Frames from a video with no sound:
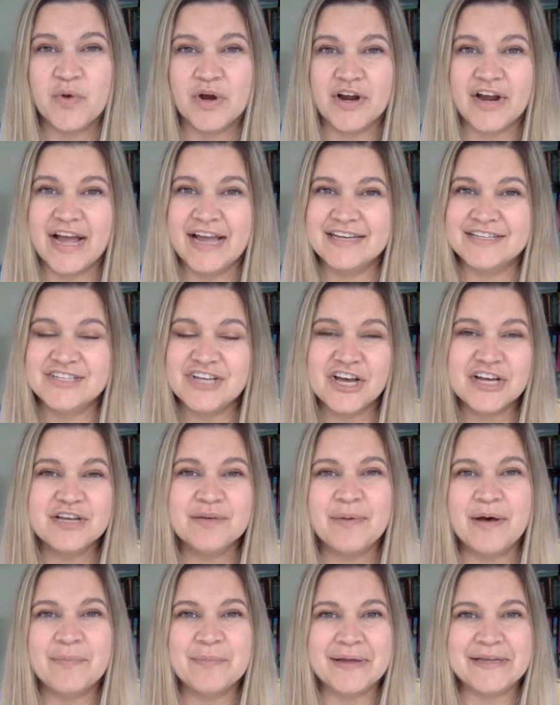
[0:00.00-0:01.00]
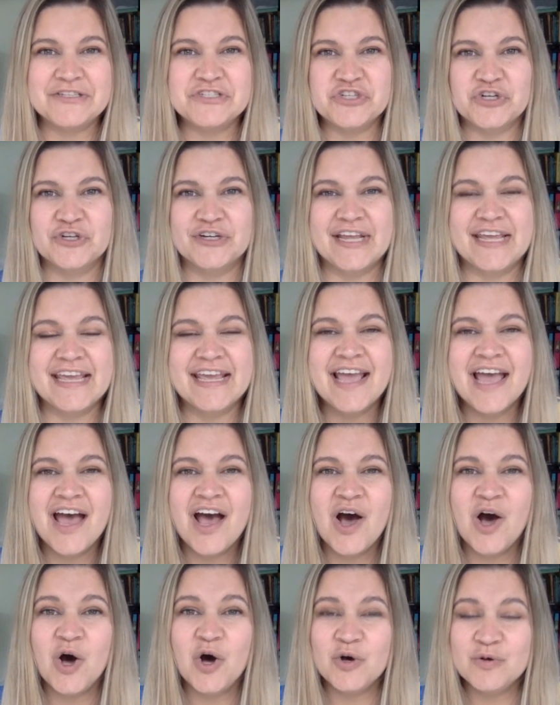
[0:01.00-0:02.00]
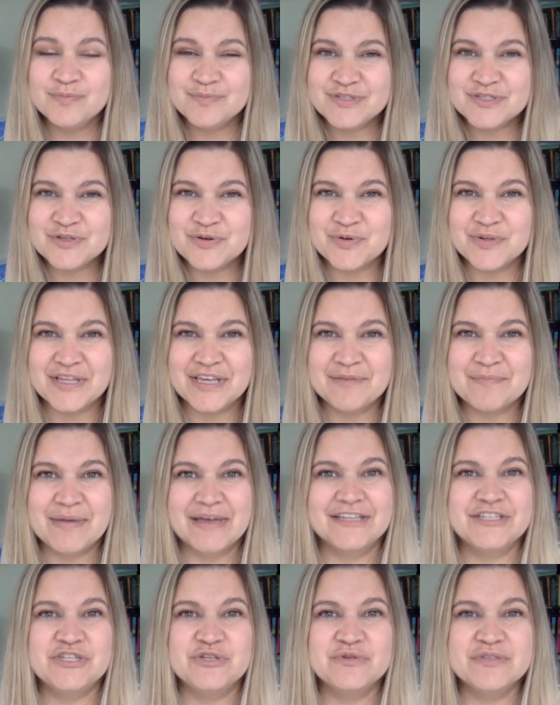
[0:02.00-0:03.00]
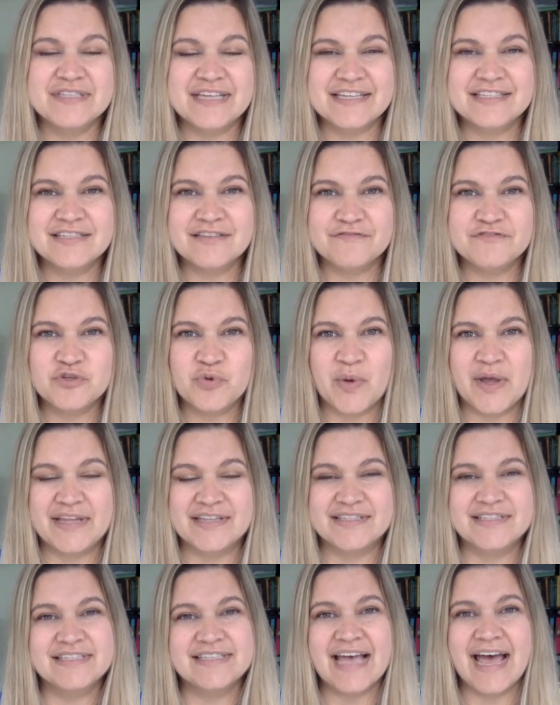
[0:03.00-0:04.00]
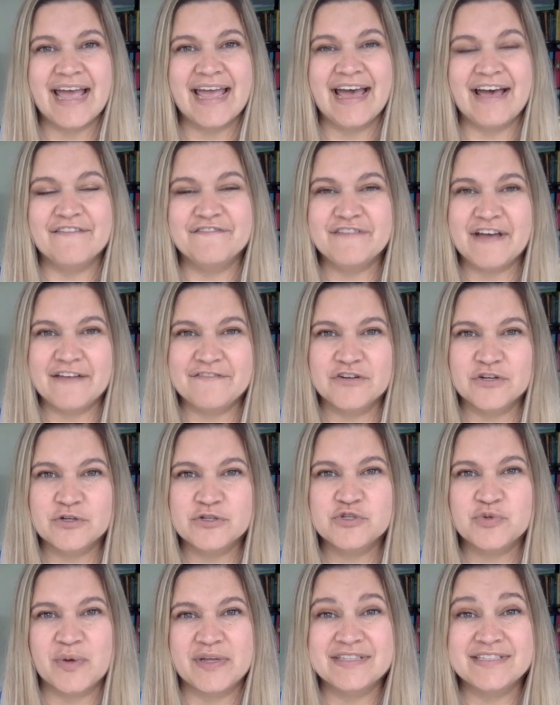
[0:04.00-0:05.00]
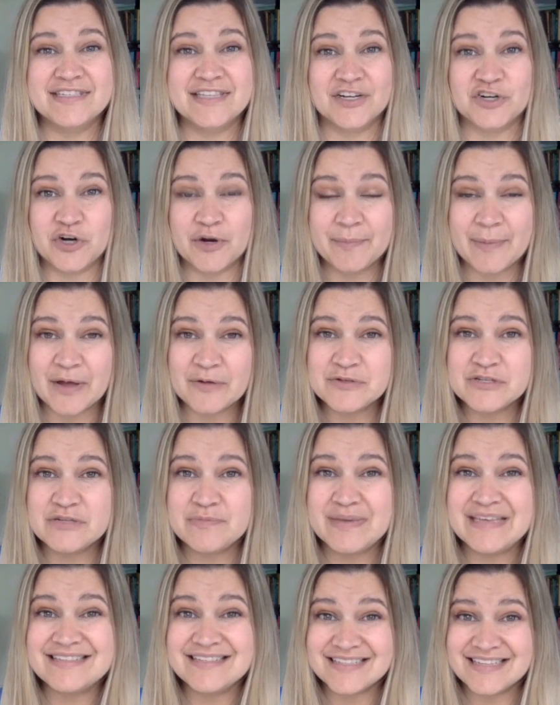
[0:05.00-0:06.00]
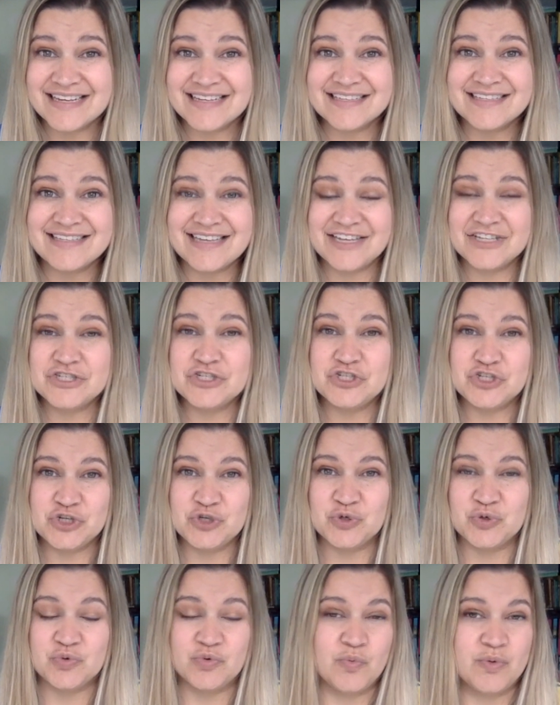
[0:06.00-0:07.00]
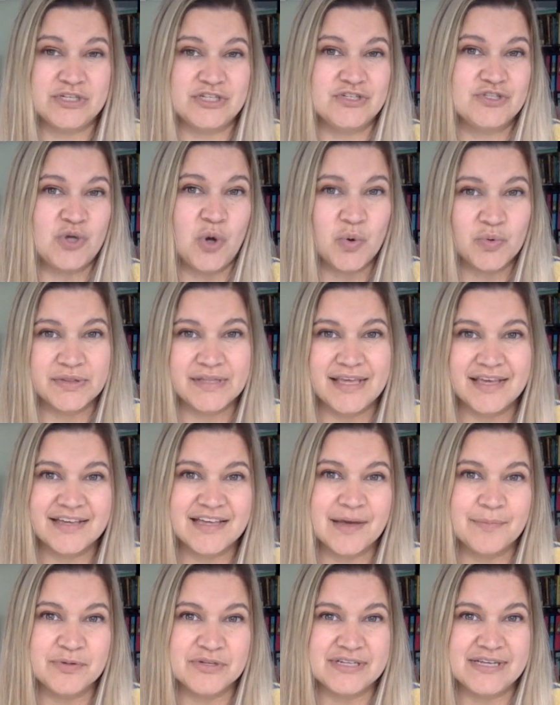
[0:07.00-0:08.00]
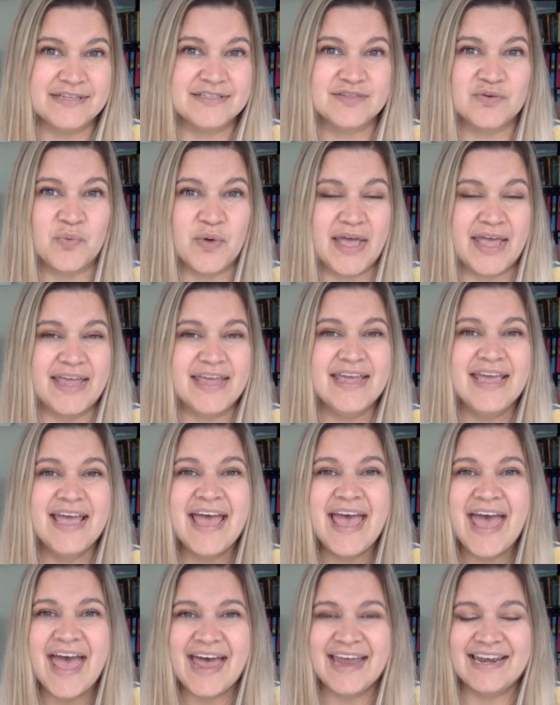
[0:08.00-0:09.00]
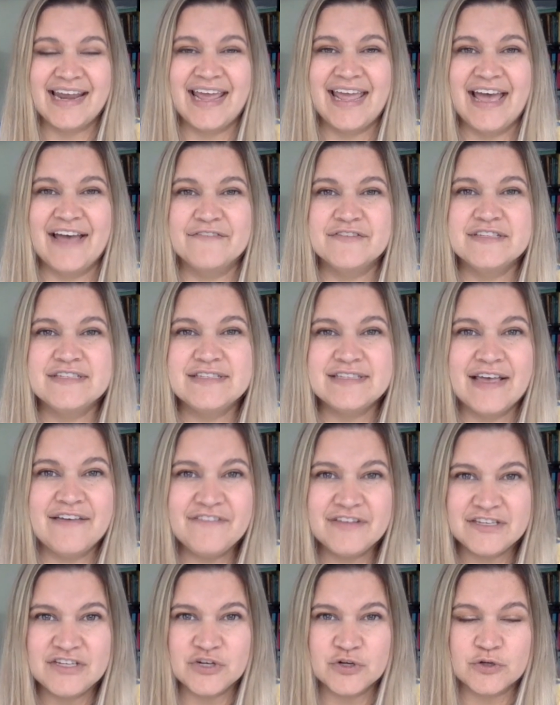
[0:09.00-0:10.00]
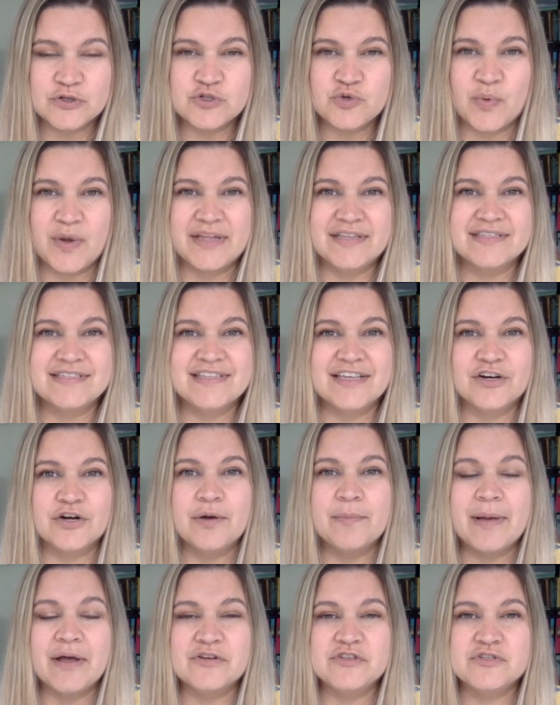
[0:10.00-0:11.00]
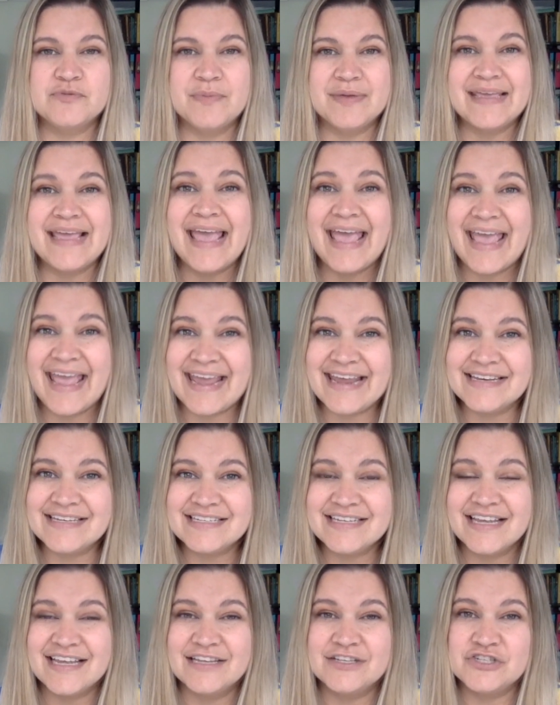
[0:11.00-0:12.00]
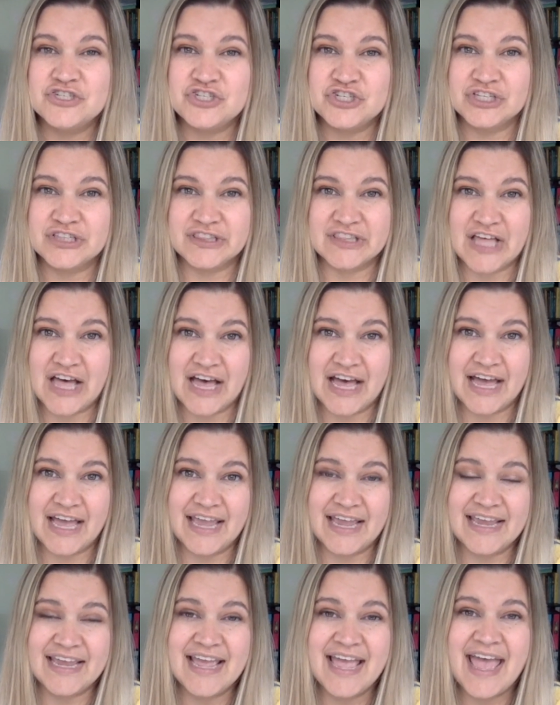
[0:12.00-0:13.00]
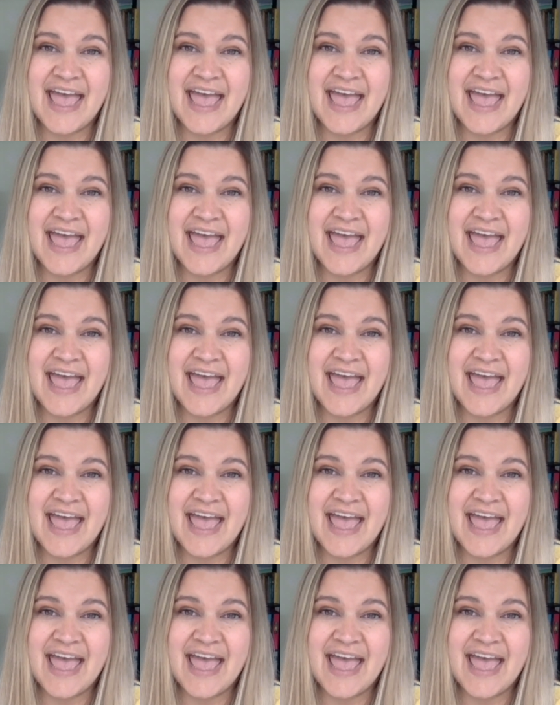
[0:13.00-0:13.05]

where I talk about my journey homeschooling my two sets of twins. I have 5-year-old twins that are about to be 6 in June, which is only a couple days away, and I have 7-year-old twins that are about to be 8 in July.